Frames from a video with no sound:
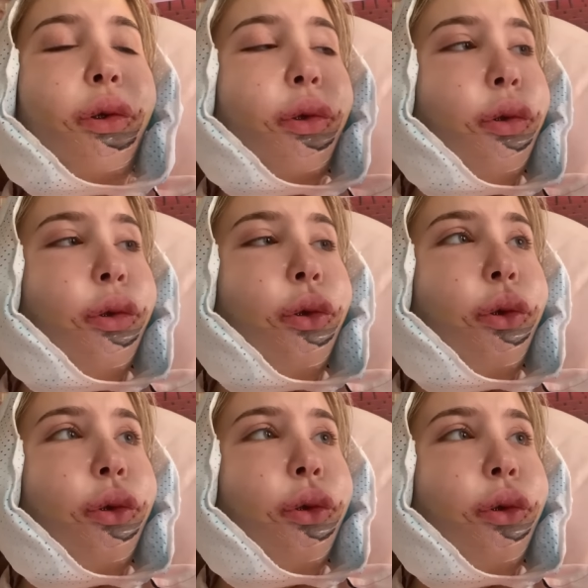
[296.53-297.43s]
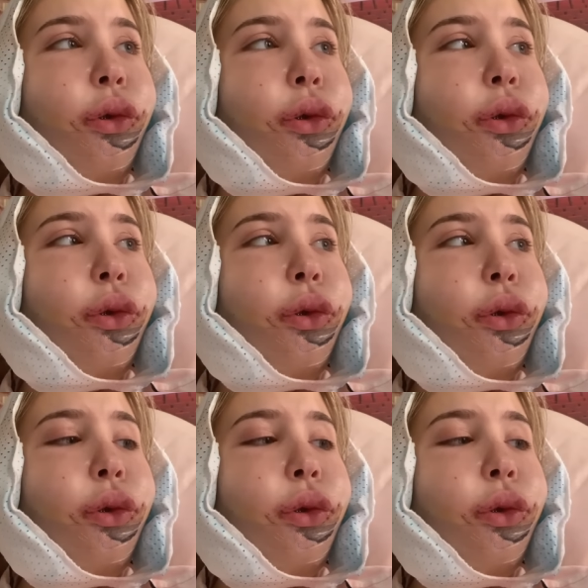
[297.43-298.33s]

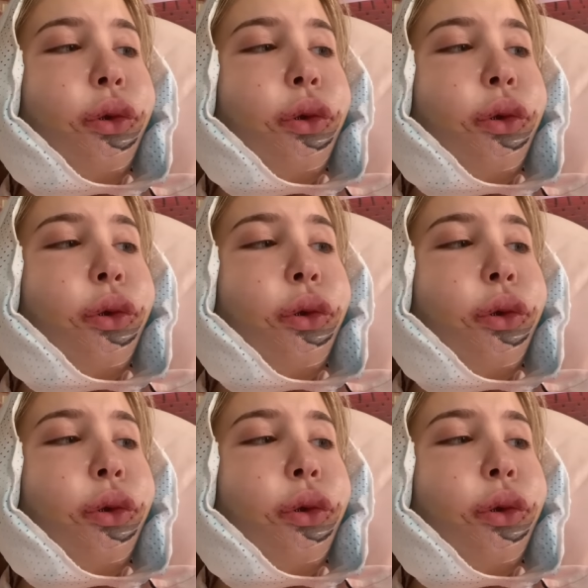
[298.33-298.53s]
(silence)